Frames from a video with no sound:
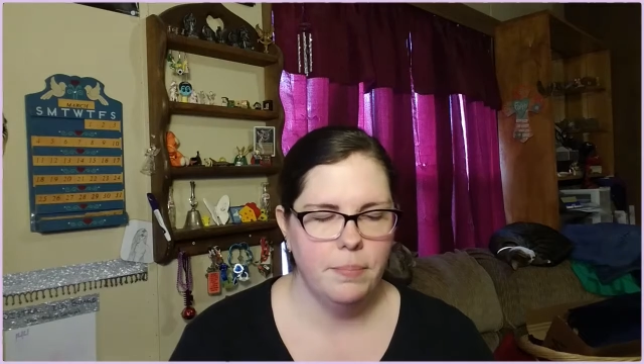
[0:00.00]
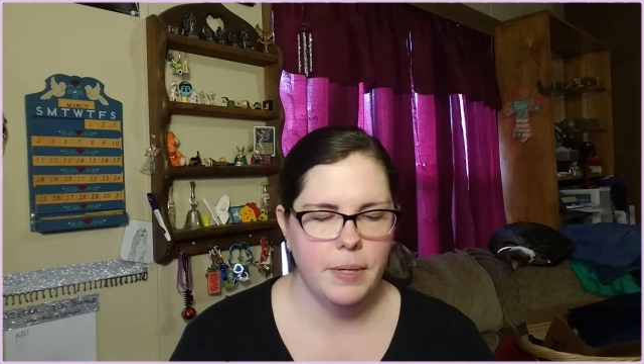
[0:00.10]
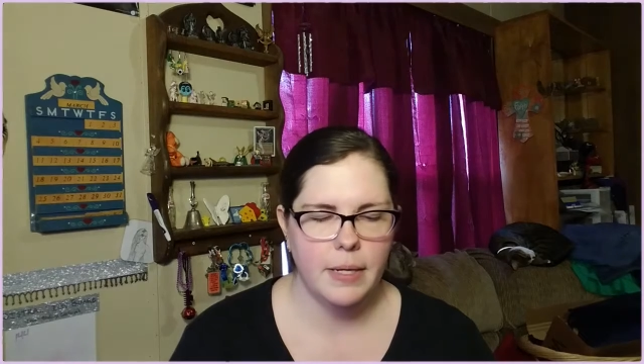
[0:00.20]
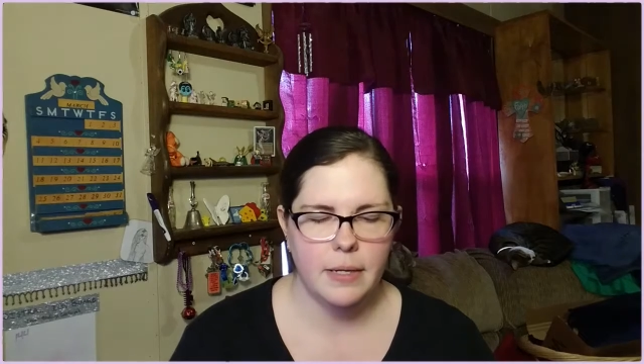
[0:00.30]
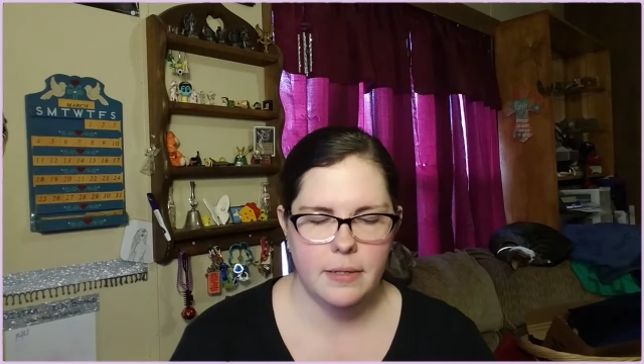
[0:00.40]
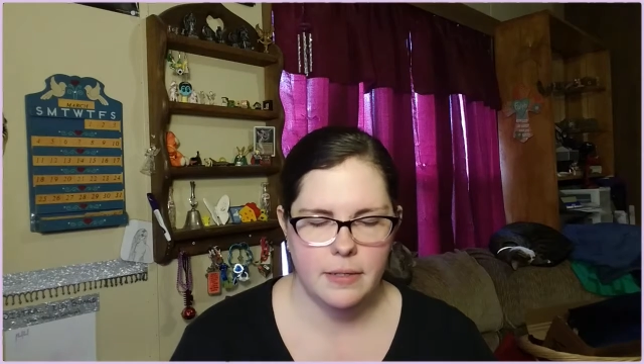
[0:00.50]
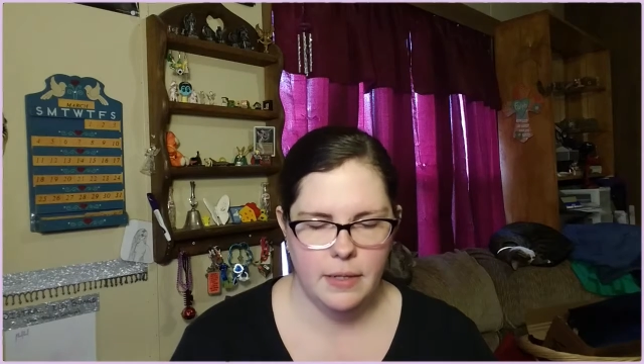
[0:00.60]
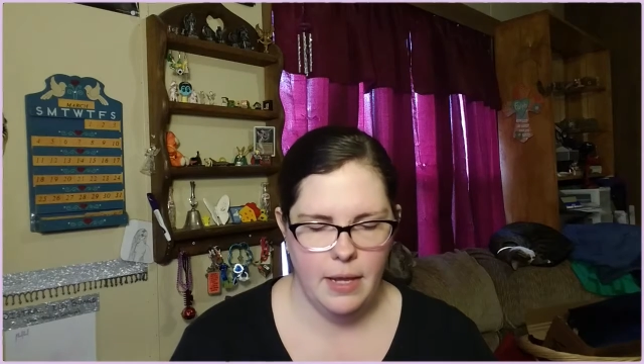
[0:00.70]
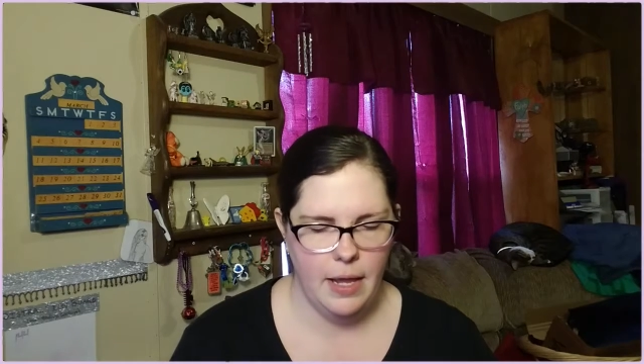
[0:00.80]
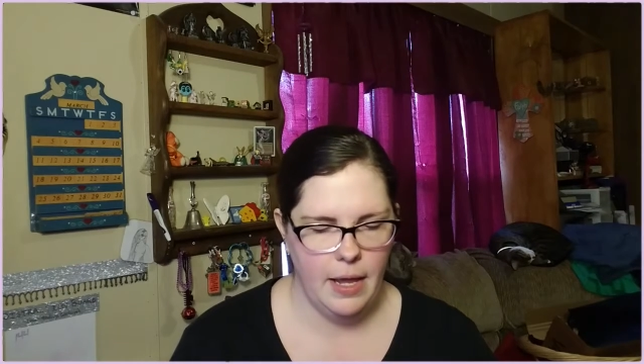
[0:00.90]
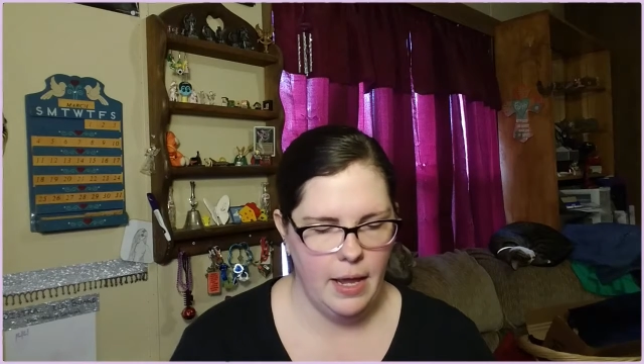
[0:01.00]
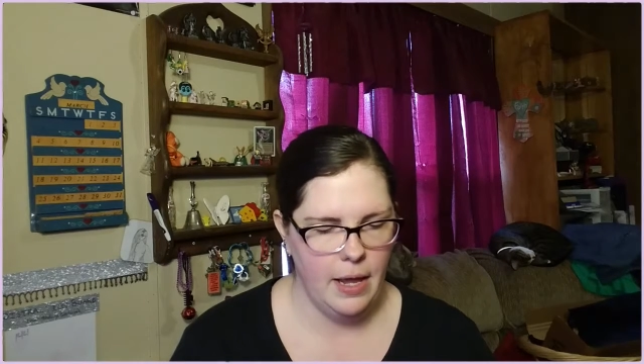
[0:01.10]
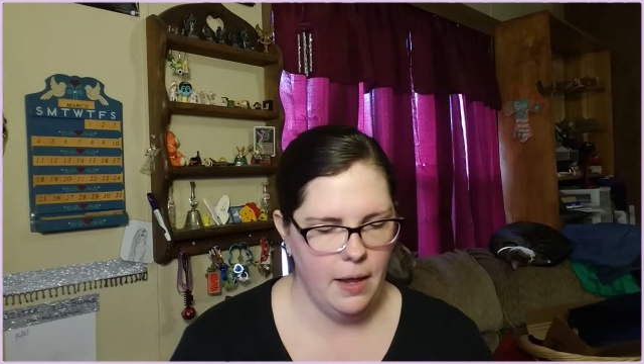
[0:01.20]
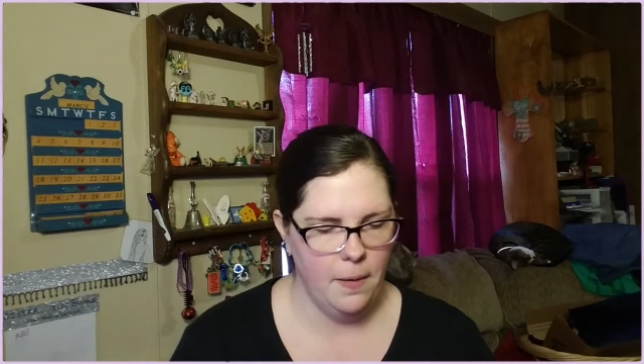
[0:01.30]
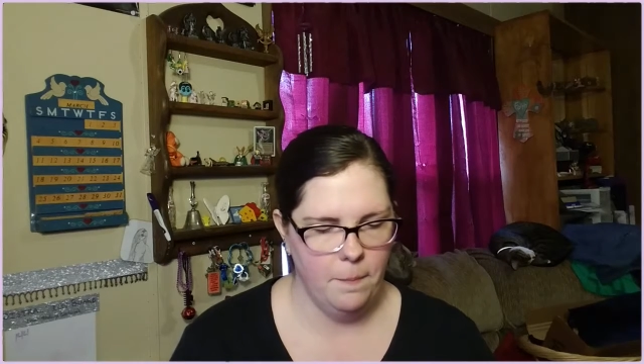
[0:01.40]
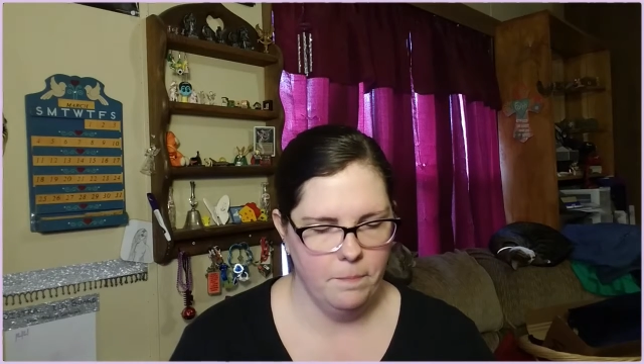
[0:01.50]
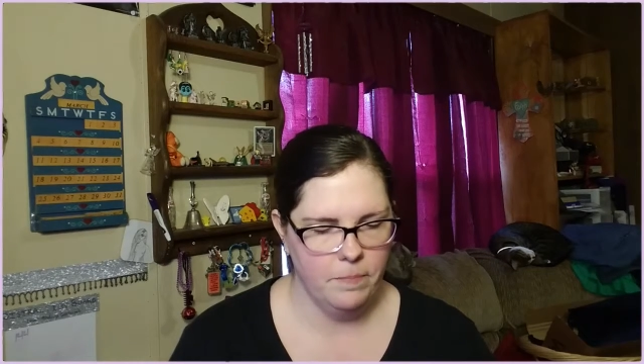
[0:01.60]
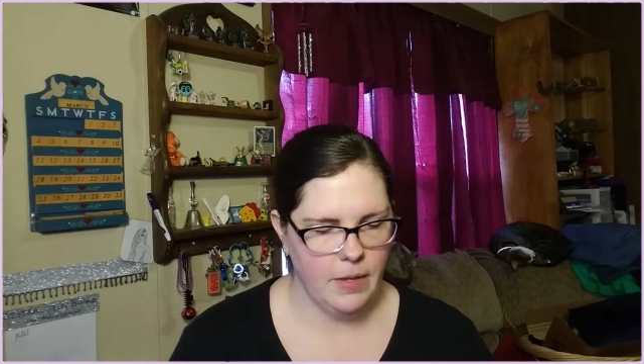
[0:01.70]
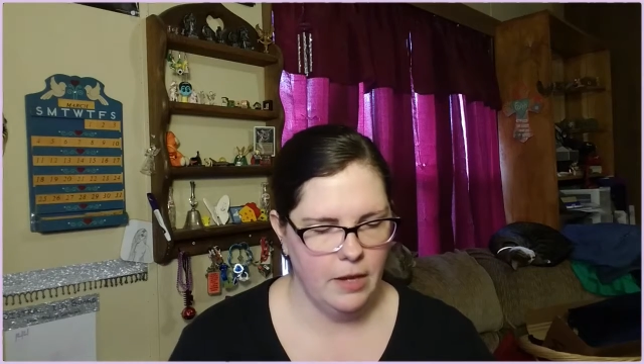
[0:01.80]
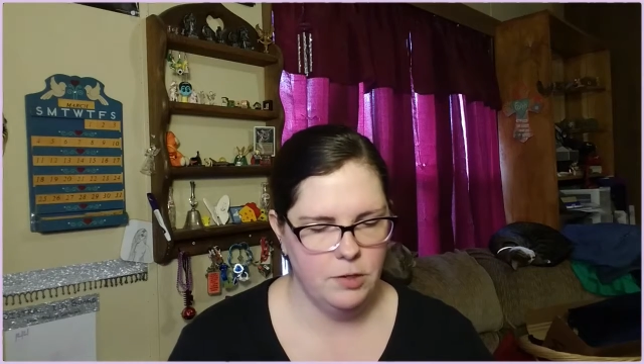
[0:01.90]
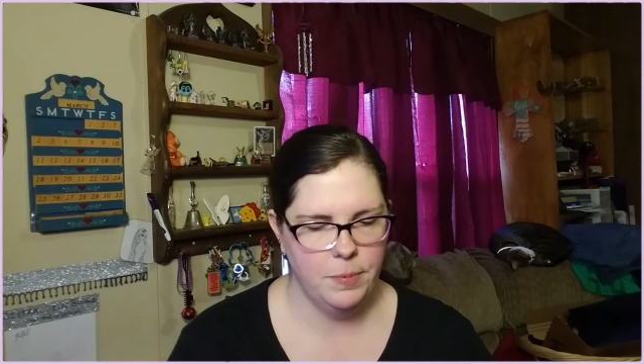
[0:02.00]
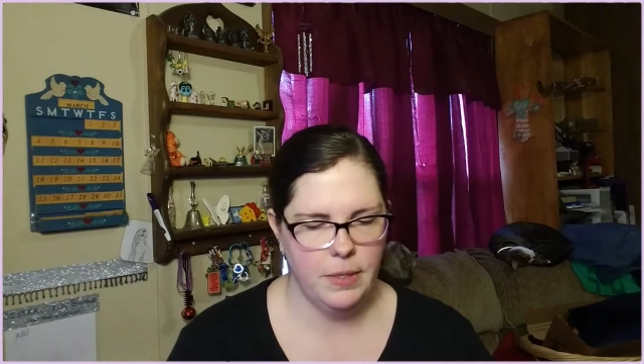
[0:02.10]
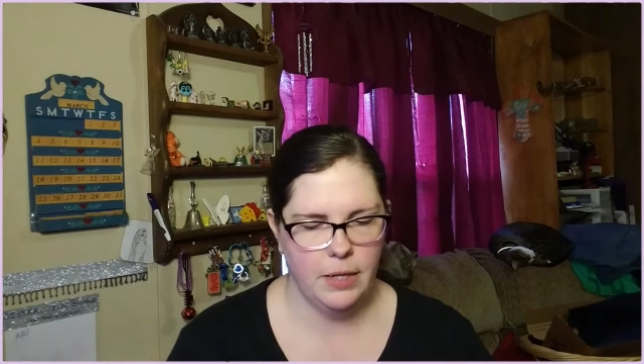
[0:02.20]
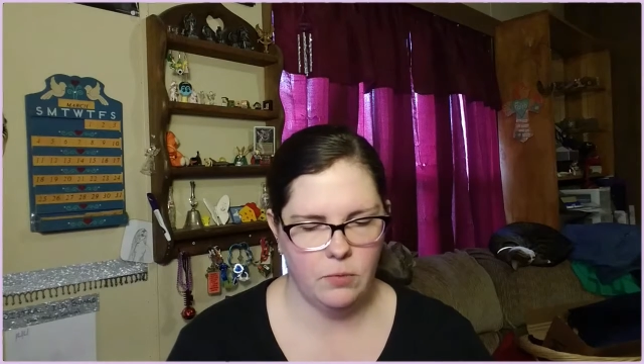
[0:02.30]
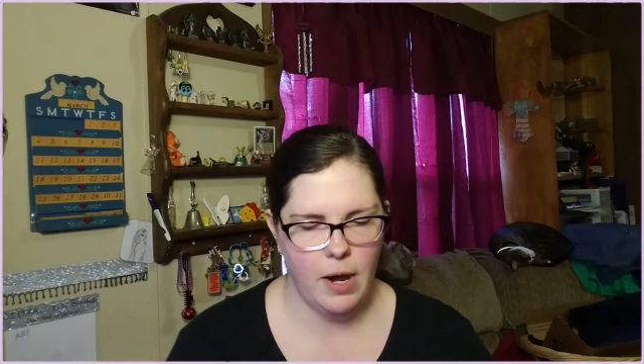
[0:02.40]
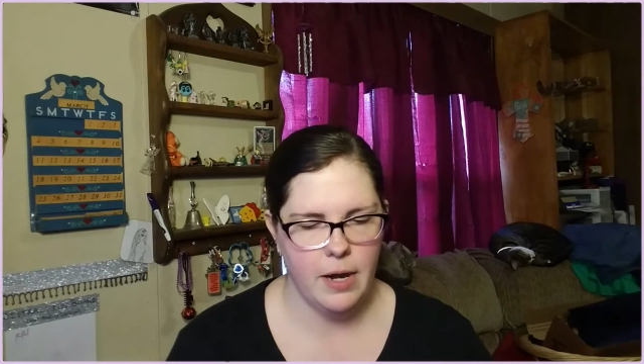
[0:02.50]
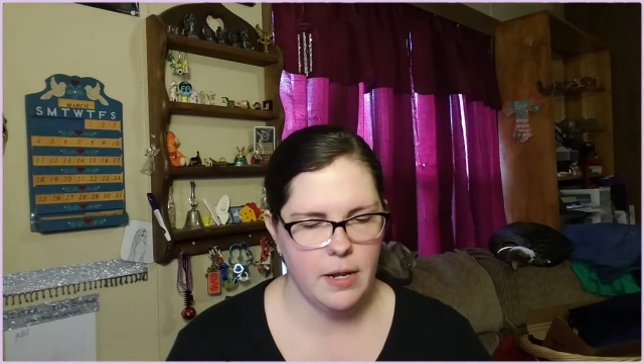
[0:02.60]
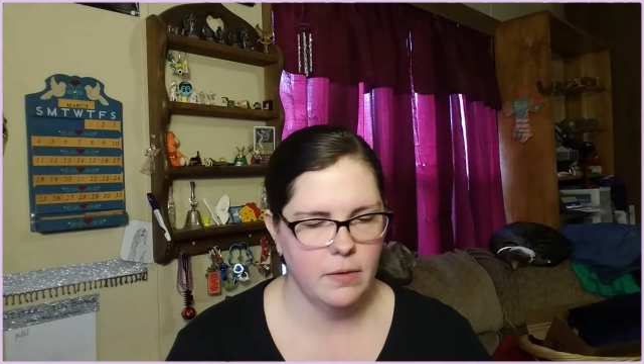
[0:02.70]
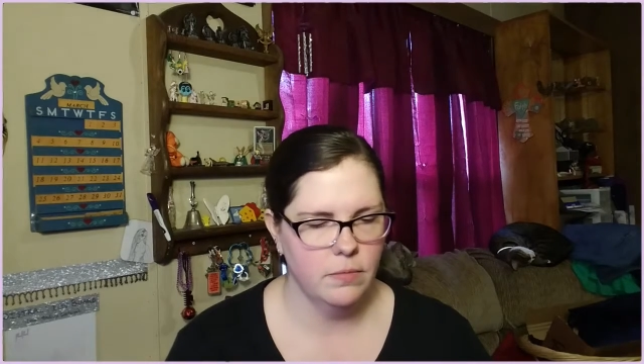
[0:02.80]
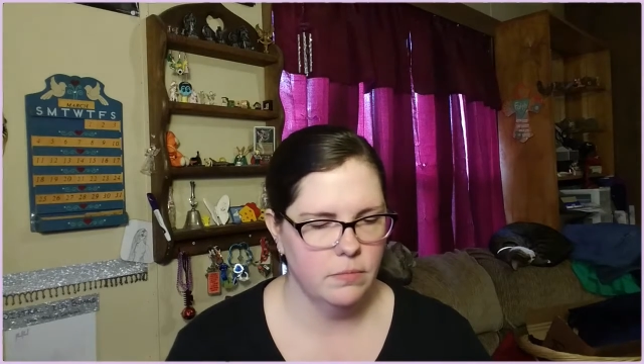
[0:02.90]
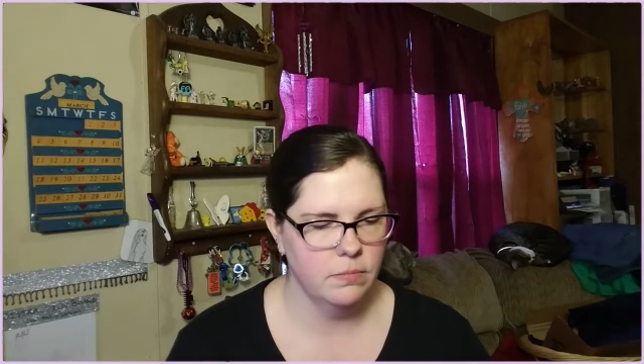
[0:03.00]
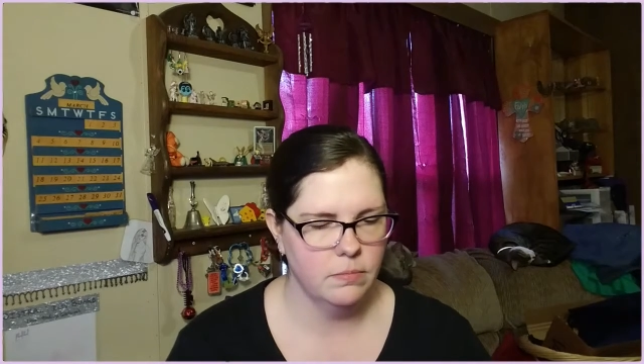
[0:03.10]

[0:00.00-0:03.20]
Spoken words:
But I've just been like writing